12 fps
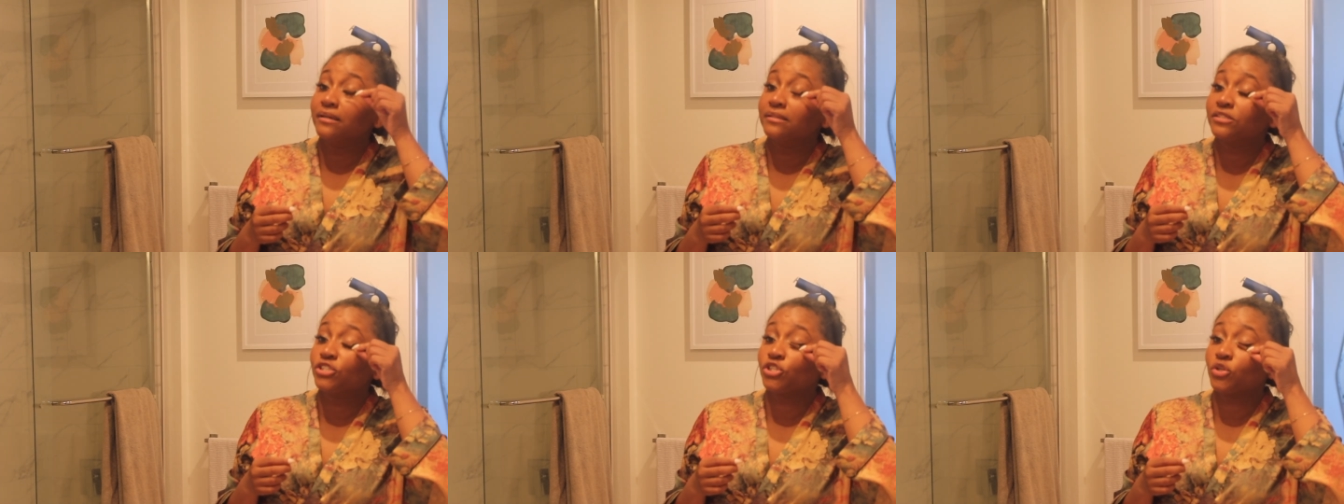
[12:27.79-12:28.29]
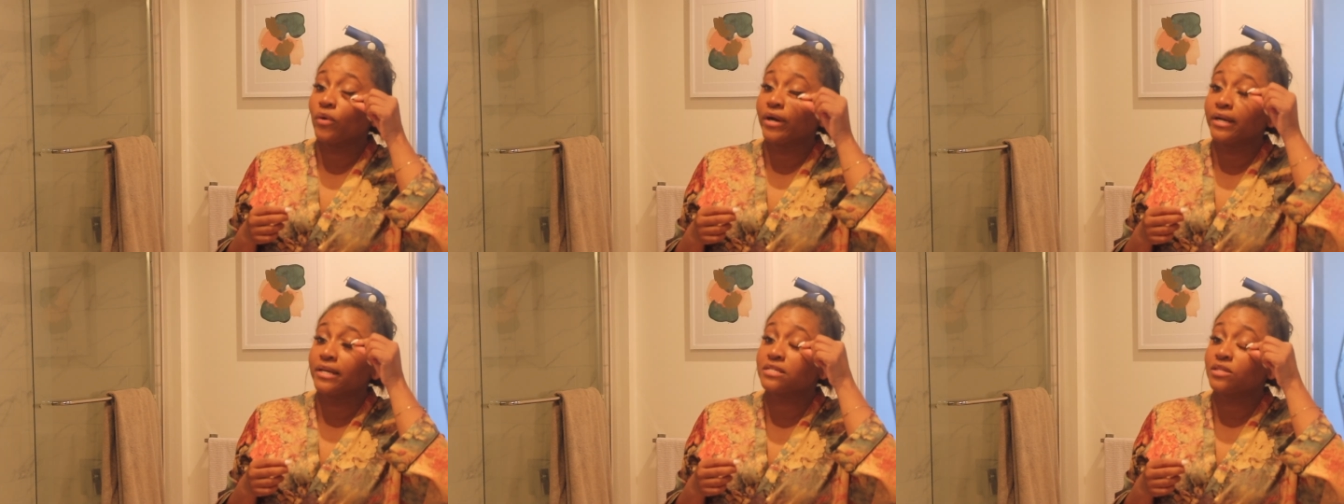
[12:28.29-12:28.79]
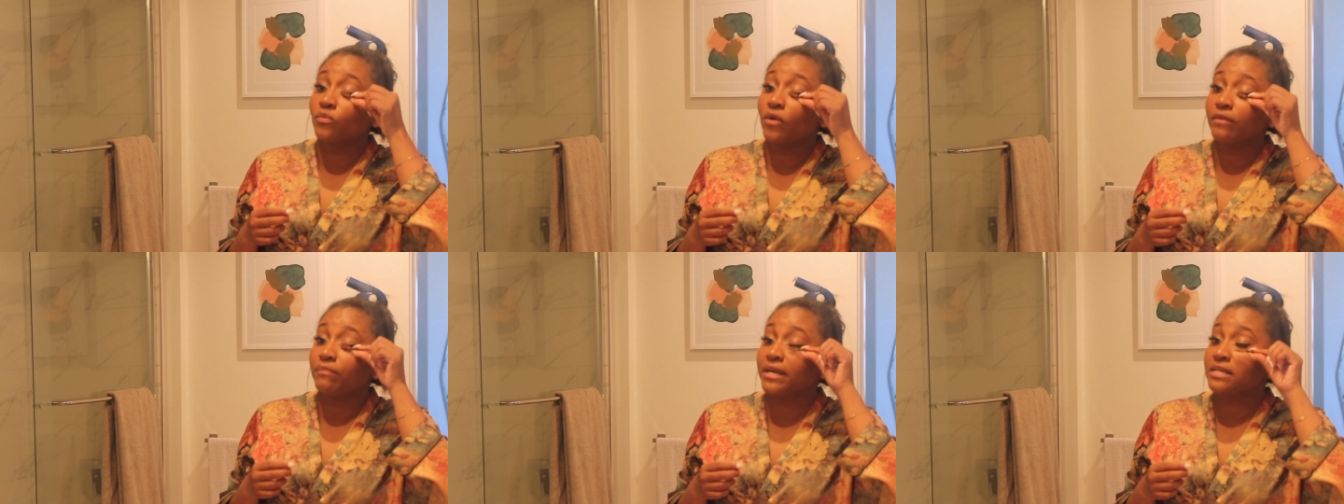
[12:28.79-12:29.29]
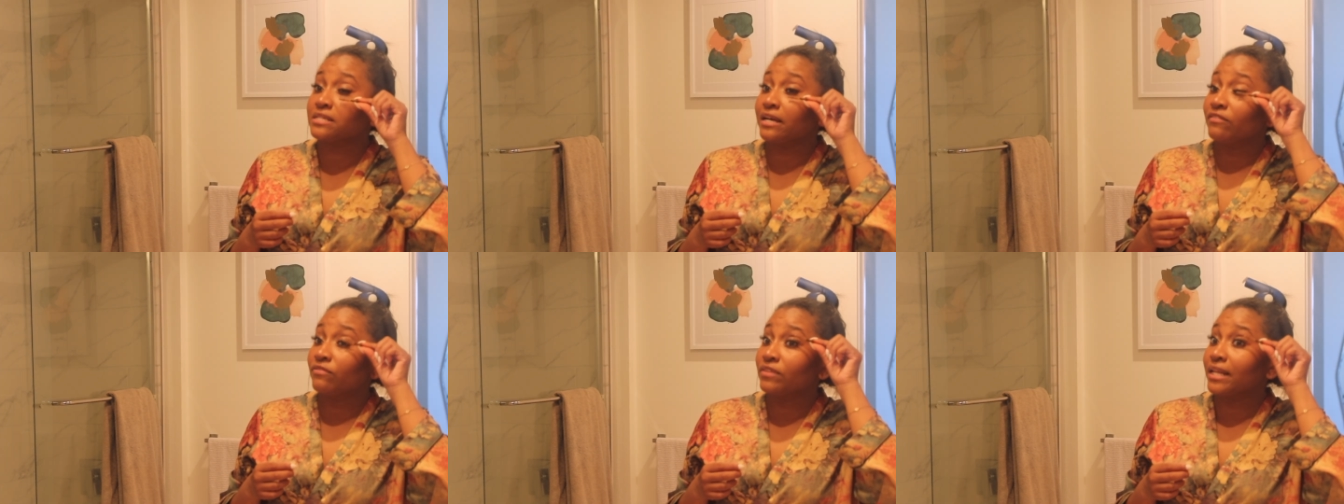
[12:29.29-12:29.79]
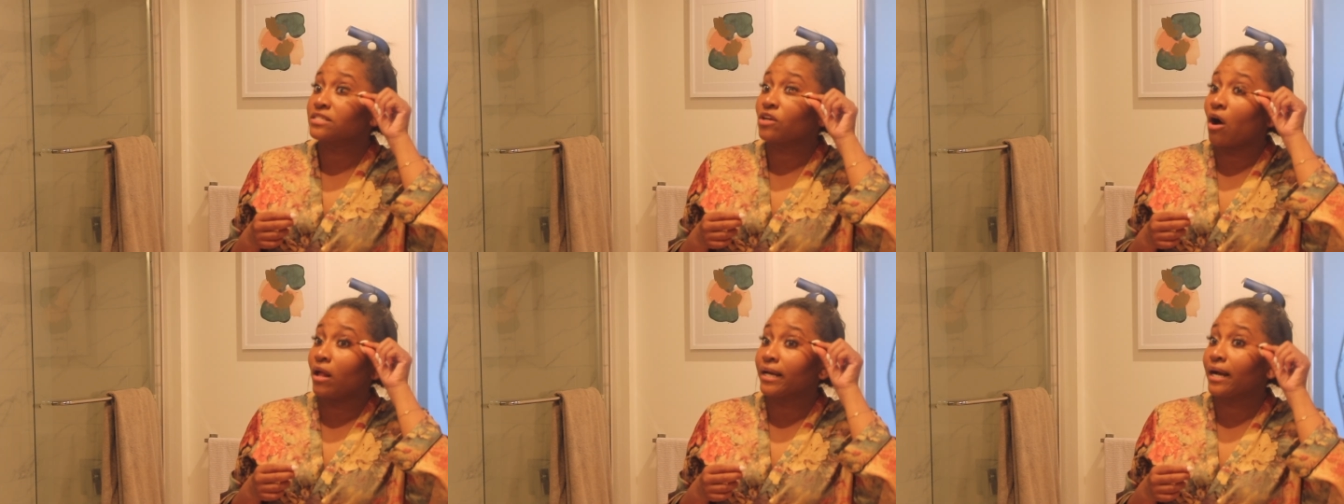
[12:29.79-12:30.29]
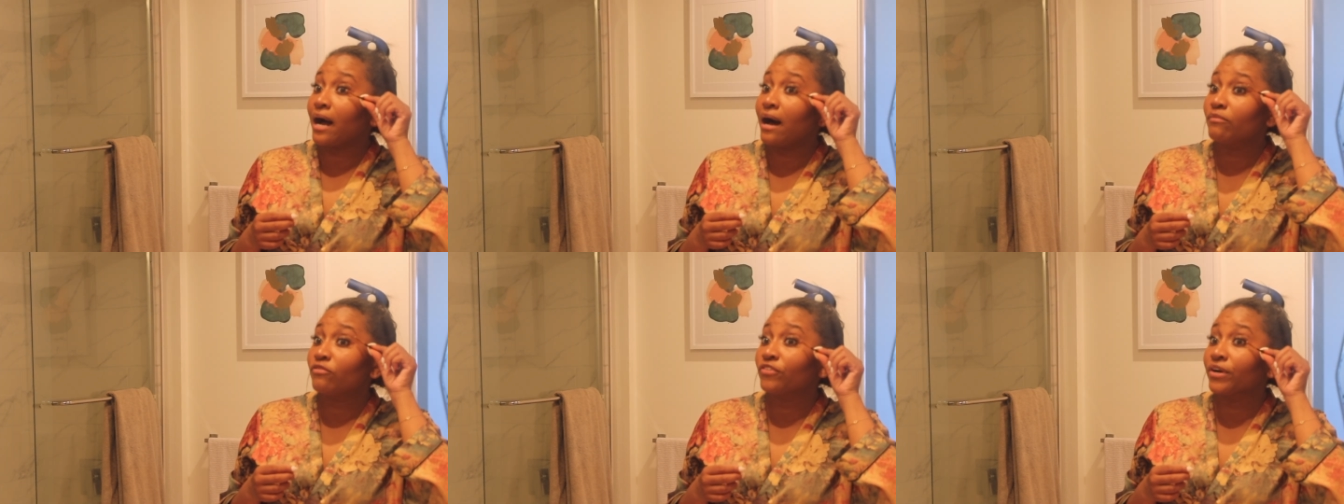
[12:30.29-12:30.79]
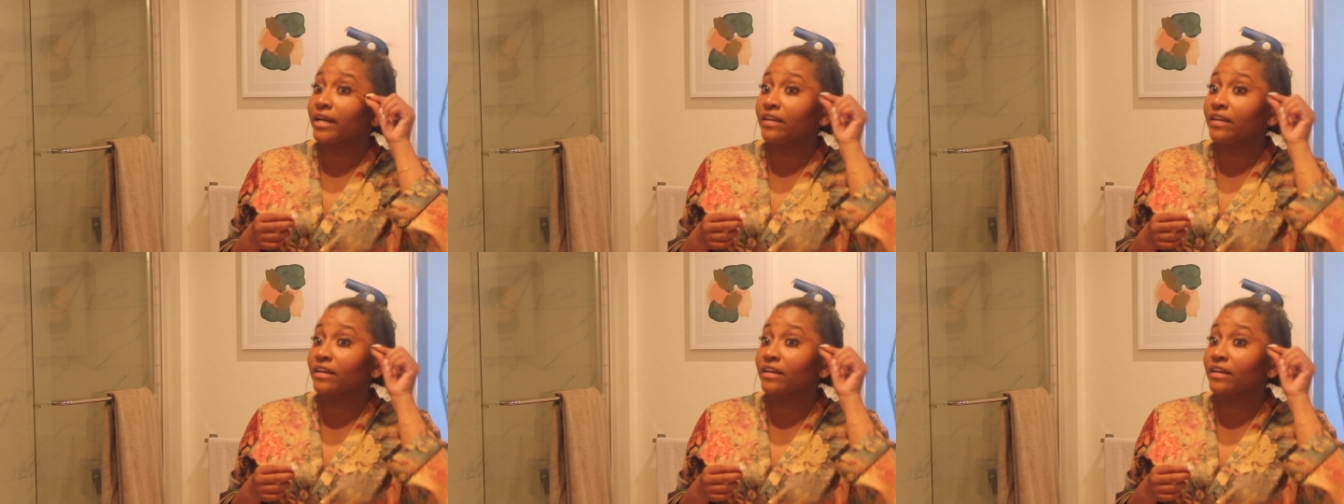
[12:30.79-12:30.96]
sureness, the one piece of, let's call it comfort,